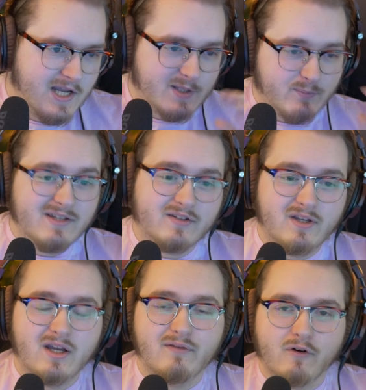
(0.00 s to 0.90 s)
It's
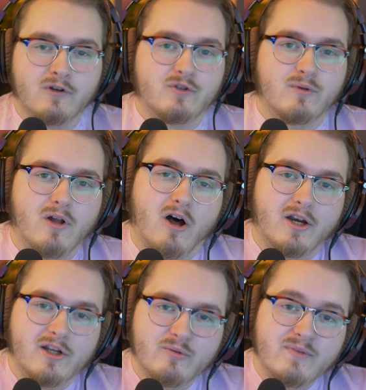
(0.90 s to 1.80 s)
basically a virtual
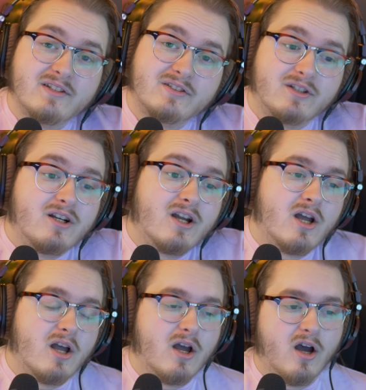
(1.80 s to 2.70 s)
audio mixer
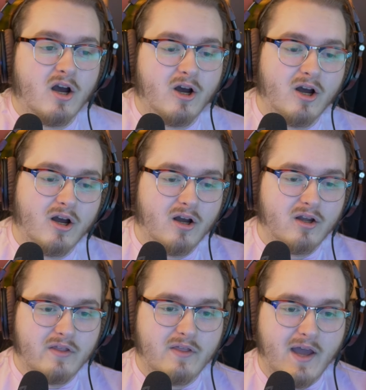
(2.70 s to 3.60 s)
uh,
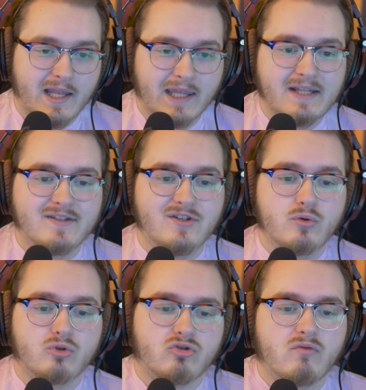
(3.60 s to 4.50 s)
that lets
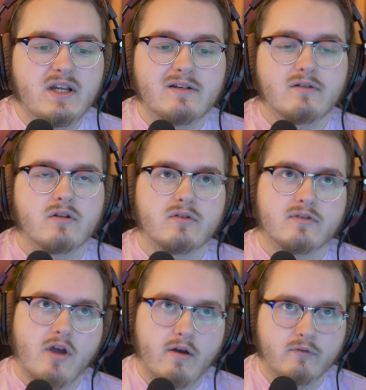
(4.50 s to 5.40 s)
you treat
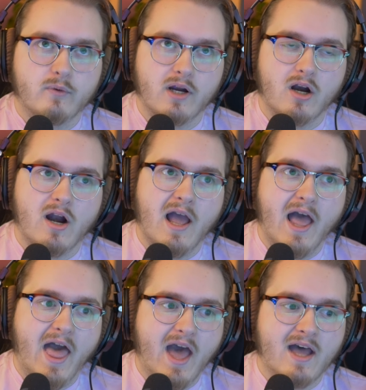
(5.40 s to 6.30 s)
software
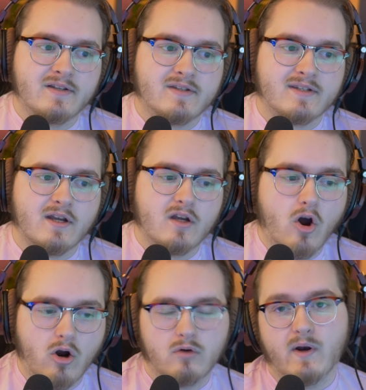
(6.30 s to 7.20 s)
as
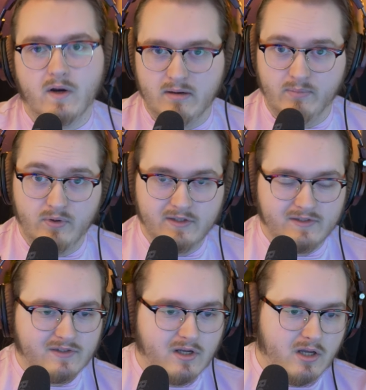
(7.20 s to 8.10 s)
hardware
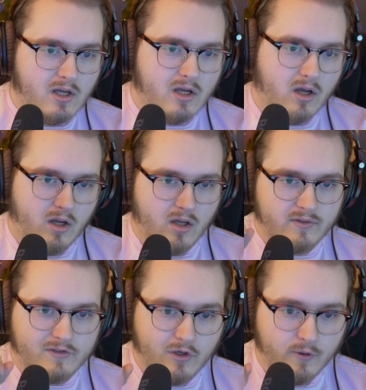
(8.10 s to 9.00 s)
inputs. Uh,
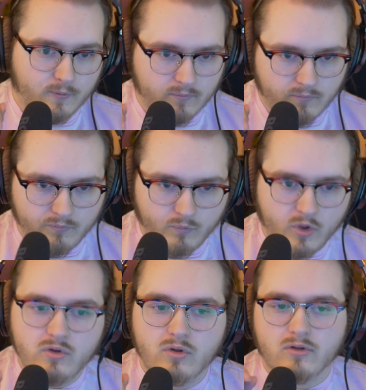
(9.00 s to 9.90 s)
so
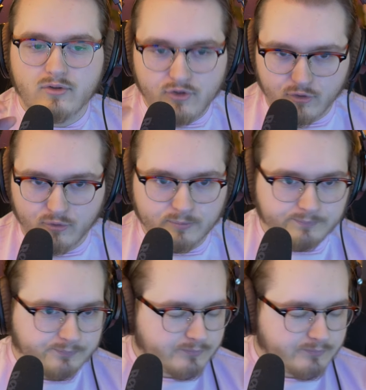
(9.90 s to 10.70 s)
what you can do